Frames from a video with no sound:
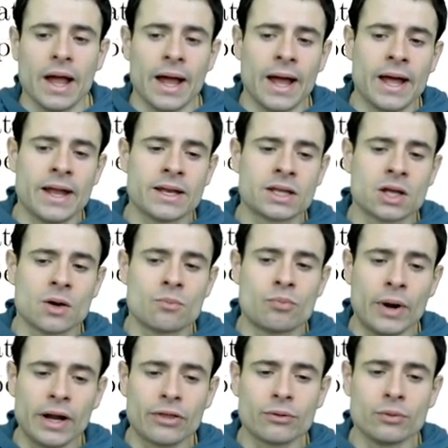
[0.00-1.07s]
And the
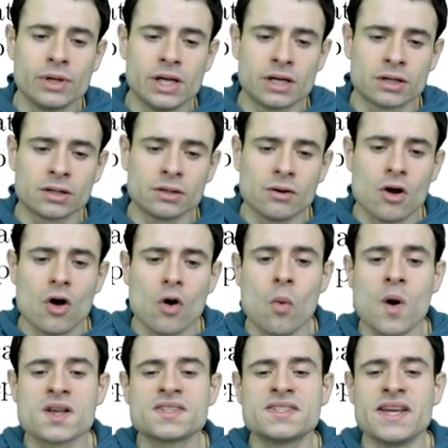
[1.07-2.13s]
breakthrough here
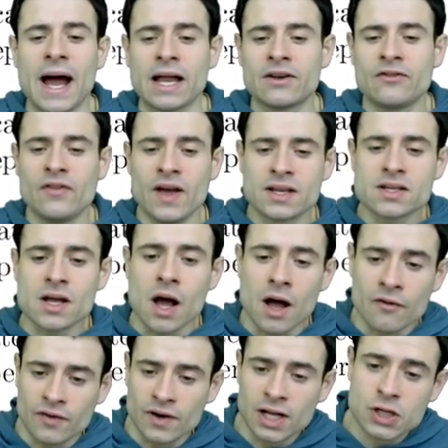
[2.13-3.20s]
was the advent
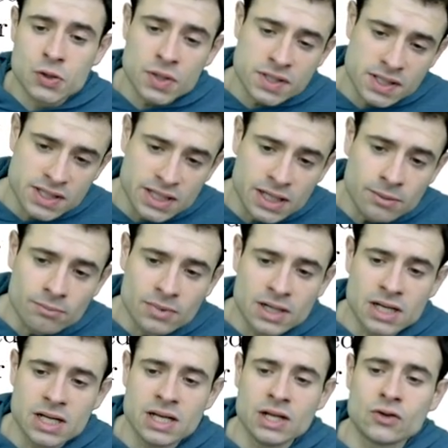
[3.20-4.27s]
of electricity,
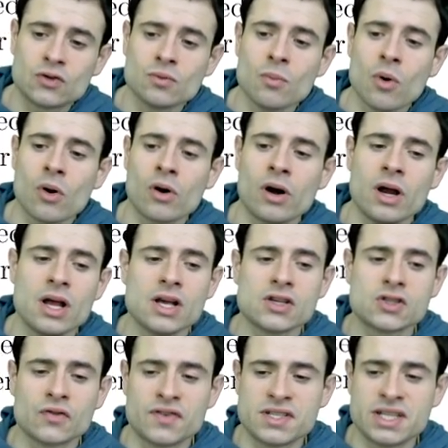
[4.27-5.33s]
leading to more
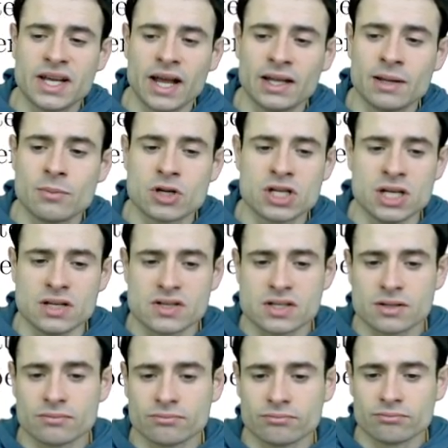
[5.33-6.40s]
sophisticated machines.
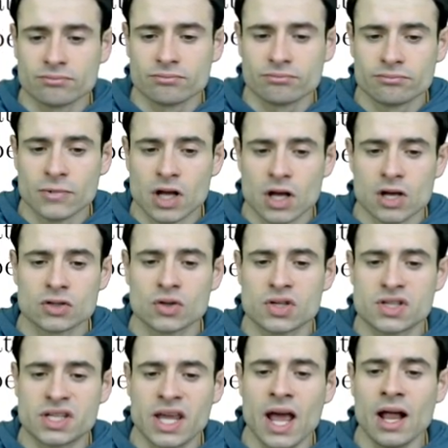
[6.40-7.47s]
So the
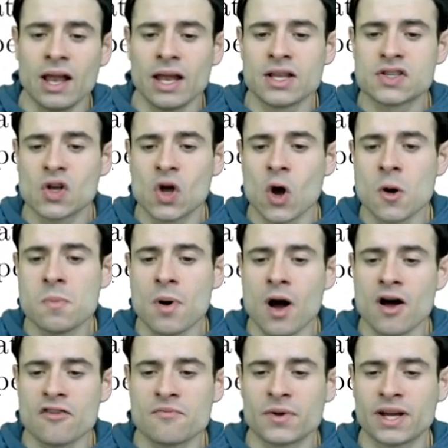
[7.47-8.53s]
scale and scope
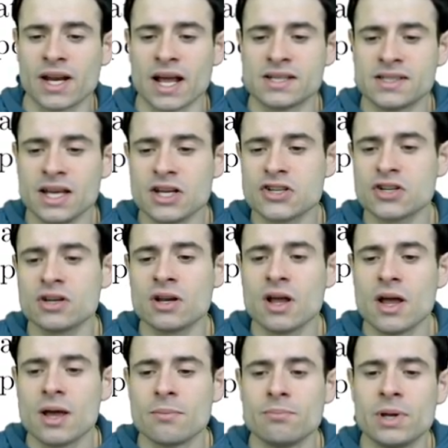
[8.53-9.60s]
of mechanization
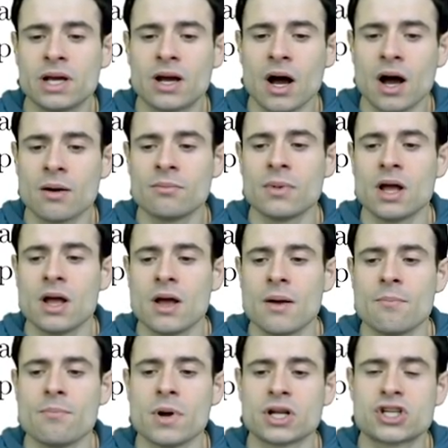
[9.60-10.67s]
become
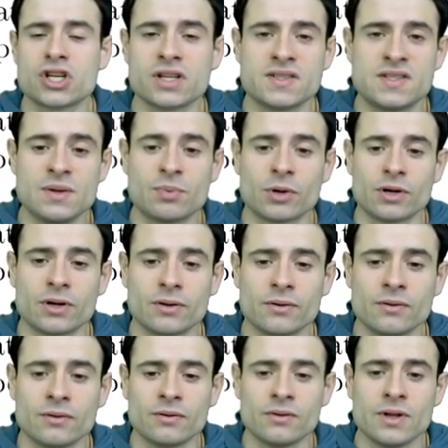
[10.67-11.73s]
much deeper.
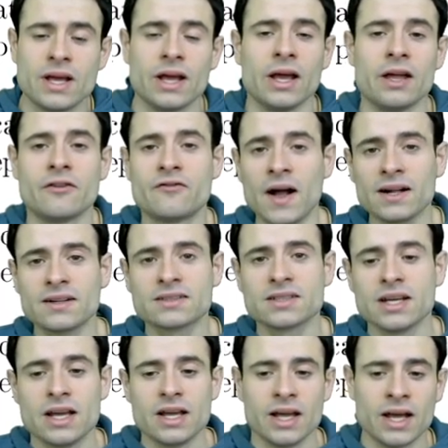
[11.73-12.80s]
In fact,
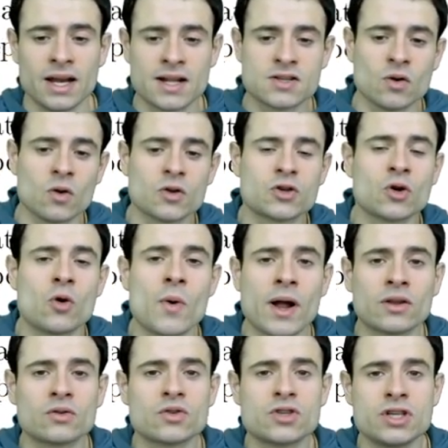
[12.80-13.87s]
it is also around
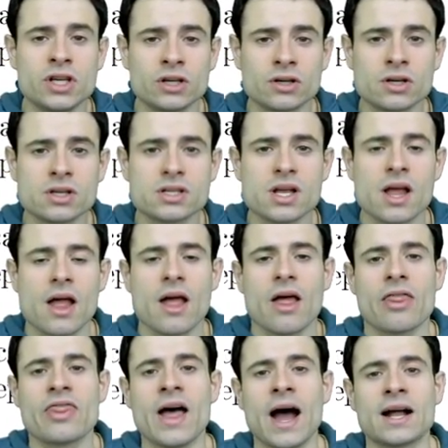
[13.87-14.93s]
those years
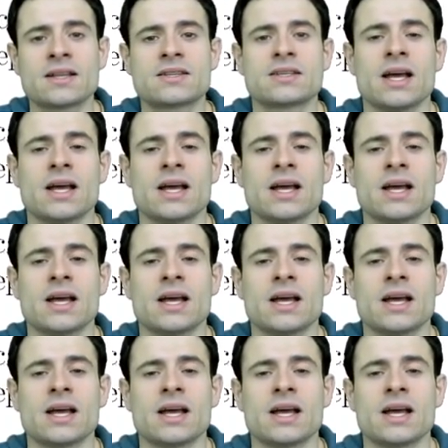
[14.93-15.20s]
that